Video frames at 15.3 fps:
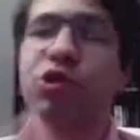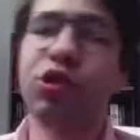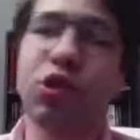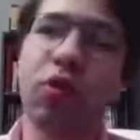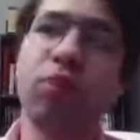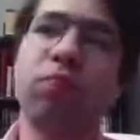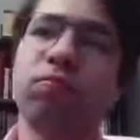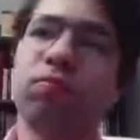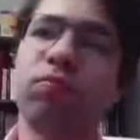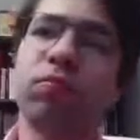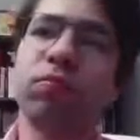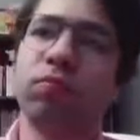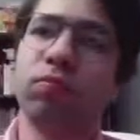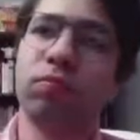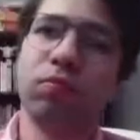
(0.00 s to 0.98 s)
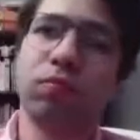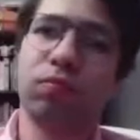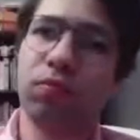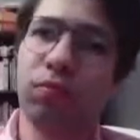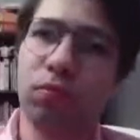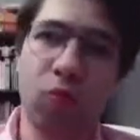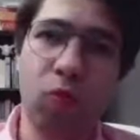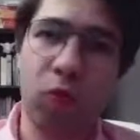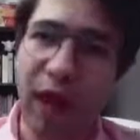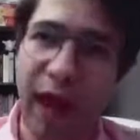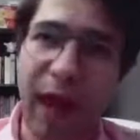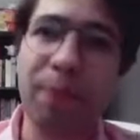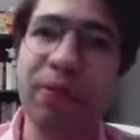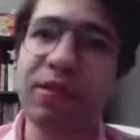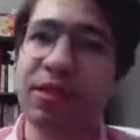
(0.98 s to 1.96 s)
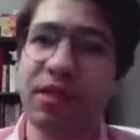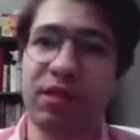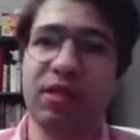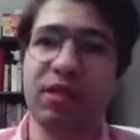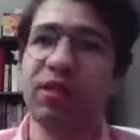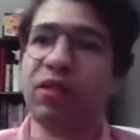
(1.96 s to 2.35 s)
So what happens is,